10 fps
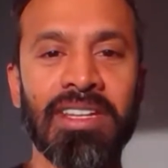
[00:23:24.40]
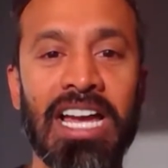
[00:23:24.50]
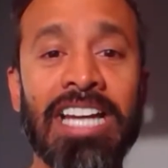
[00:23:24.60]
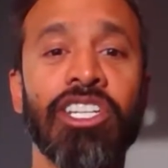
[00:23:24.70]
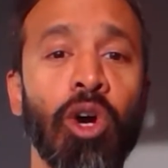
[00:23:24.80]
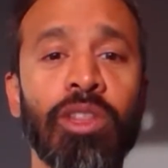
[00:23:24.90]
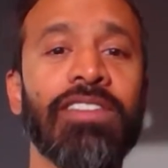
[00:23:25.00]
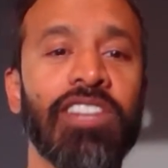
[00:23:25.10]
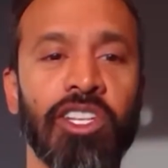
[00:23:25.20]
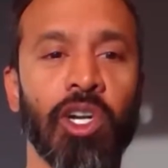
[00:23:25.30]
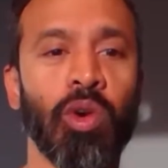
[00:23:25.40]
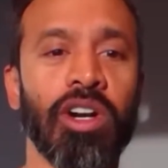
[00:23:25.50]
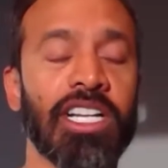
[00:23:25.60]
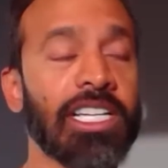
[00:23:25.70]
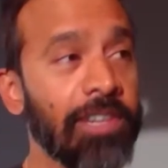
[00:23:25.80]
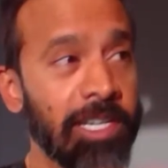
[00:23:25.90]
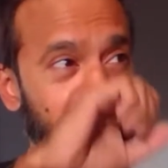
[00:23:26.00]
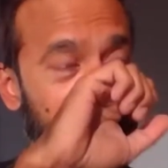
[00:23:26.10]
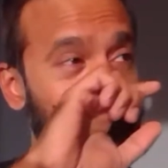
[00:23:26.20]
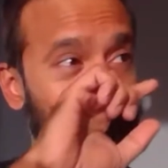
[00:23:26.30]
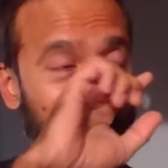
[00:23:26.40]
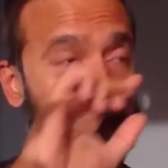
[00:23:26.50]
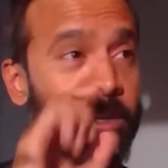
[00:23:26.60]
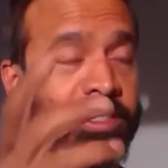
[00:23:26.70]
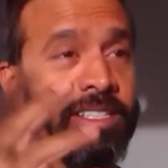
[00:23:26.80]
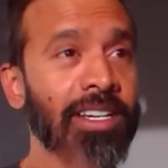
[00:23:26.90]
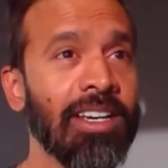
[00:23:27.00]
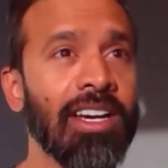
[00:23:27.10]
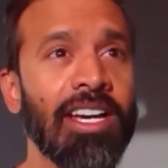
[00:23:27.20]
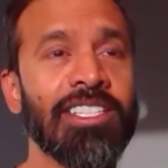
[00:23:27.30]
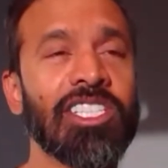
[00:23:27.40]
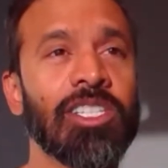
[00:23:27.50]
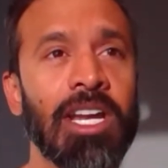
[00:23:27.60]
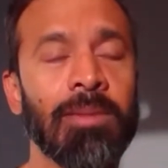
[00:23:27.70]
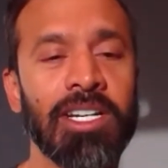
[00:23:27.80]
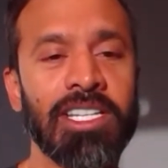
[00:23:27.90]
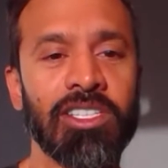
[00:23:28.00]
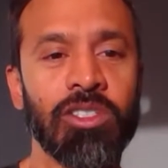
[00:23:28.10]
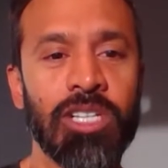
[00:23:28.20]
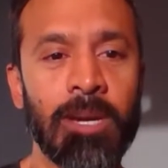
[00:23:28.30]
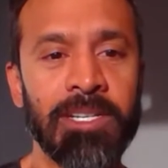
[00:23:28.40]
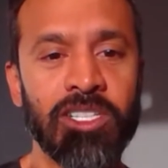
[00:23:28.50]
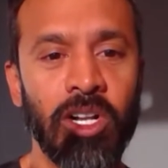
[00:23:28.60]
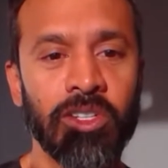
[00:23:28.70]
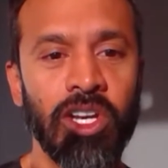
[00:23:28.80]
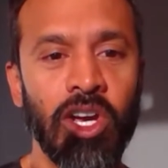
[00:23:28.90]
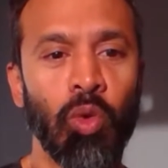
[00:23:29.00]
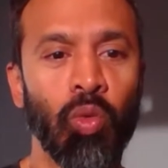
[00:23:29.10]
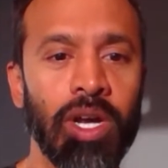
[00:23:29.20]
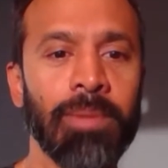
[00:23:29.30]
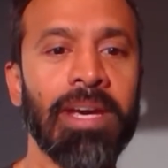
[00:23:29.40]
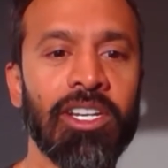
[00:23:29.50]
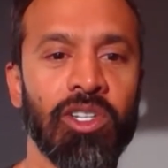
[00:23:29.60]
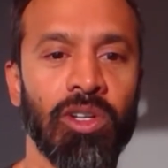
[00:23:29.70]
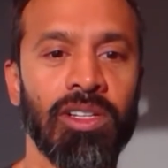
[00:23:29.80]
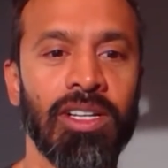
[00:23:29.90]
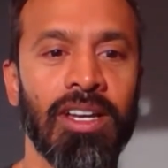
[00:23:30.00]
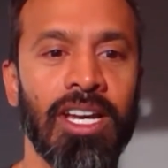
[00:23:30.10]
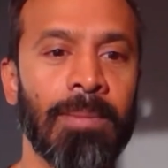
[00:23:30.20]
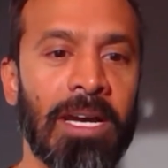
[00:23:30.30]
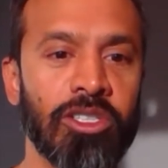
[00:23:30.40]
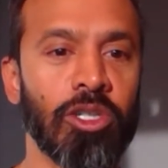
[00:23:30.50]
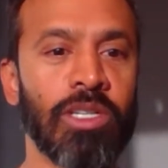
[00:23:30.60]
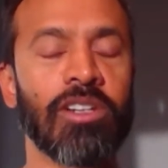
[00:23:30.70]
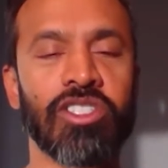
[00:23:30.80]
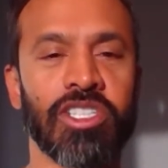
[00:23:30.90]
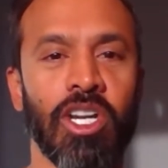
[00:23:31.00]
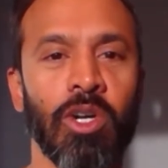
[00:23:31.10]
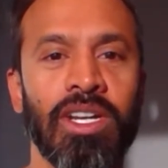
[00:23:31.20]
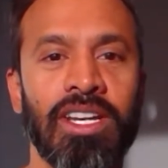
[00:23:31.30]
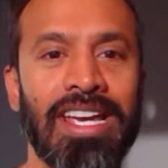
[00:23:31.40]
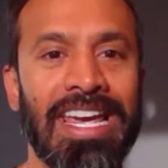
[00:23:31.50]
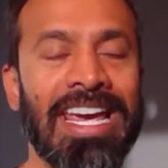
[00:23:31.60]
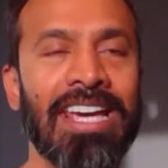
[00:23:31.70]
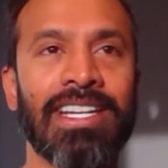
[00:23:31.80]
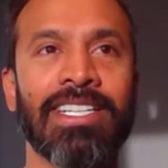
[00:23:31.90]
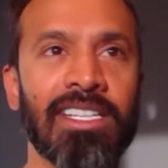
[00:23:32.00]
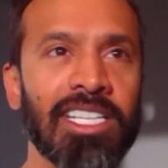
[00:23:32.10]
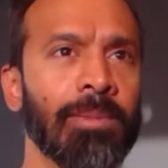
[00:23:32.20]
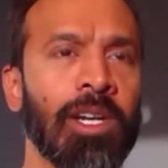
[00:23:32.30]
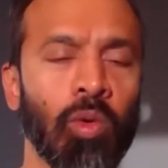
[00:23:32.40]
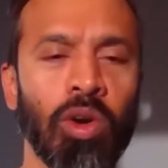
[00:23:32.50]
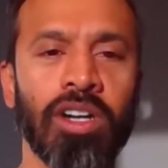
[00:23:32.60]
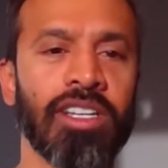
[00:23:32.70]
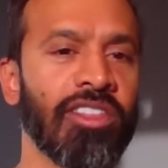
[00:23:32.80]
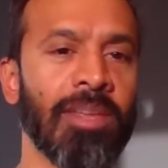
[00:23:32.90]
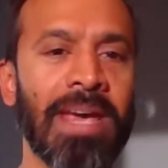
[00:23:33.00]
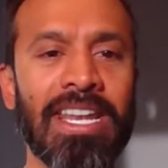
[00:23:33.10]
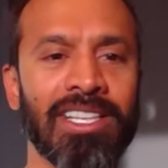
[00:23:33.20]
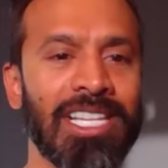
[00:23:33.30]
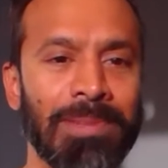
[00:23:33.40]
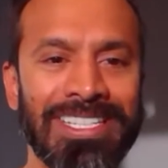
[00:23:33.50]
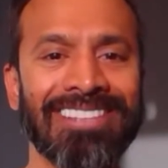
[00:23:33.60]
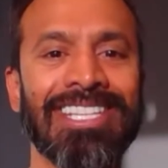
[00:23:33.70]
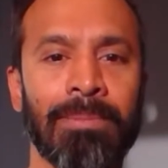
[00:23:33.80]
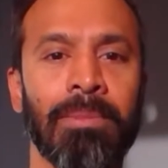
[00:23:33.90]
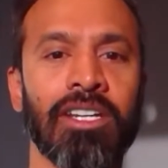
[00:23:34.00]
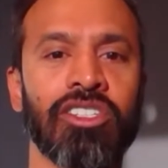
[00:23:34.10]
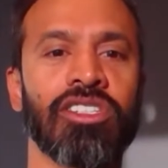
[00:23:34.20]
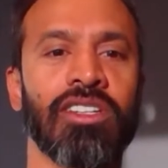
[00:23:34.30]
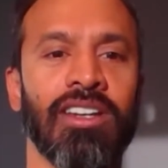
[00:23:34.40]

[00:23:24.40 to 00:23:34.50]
I know they've done their work. I'll give you an example. I put a decent amount of money into a company called One Medical about 2 years ago, and I did a little bit of work thematically, but not that much.